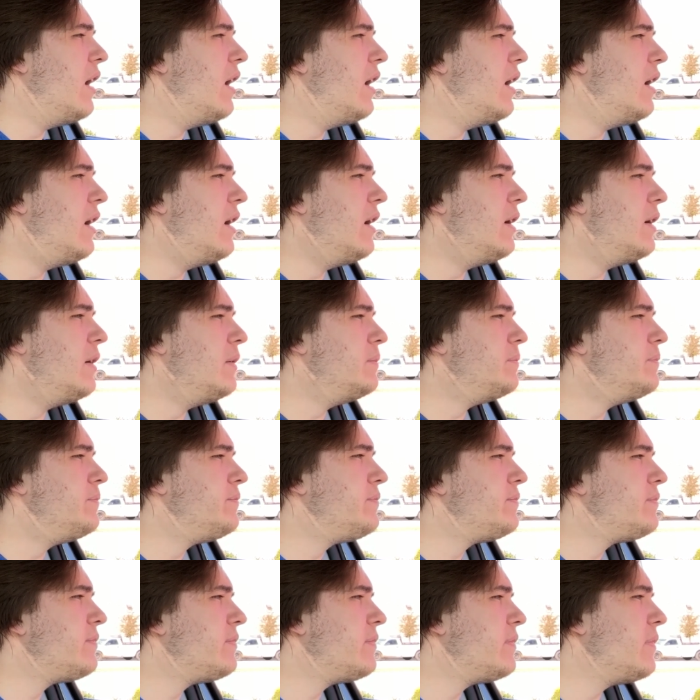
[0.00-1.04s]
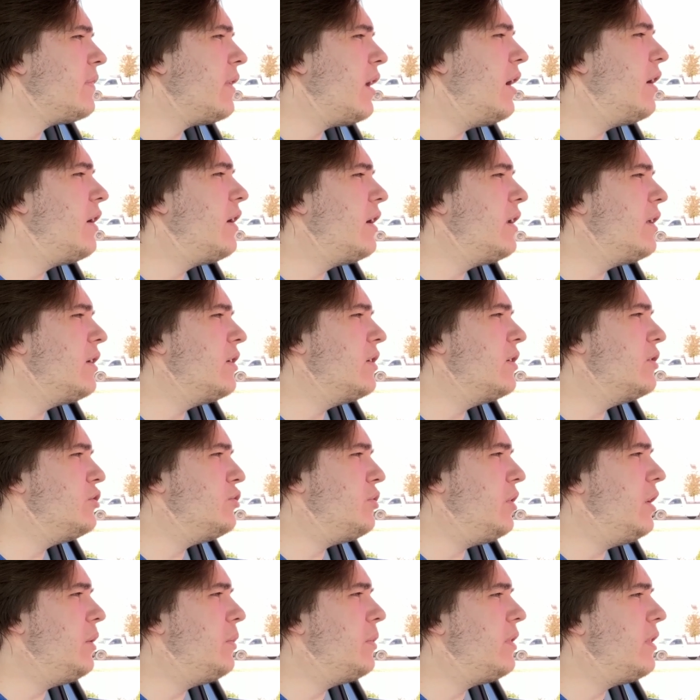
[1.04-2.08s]
I'll get a
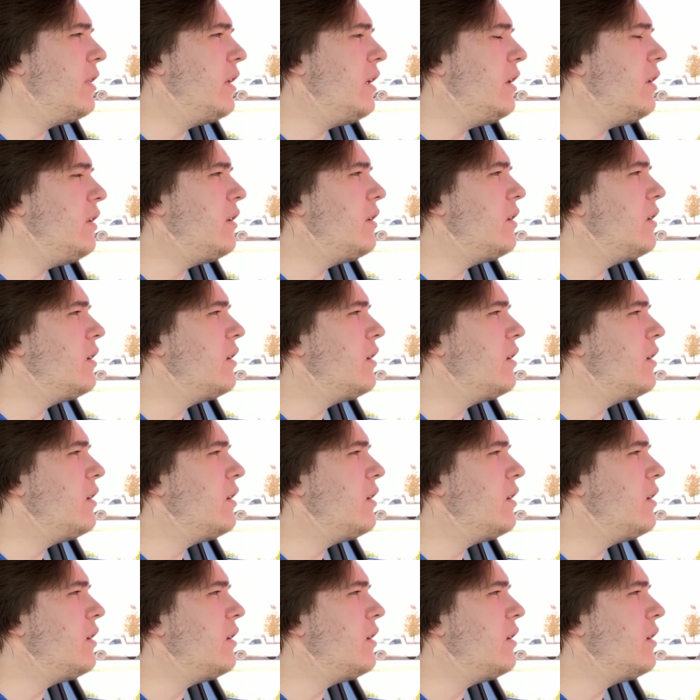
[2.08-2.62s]
drink with it.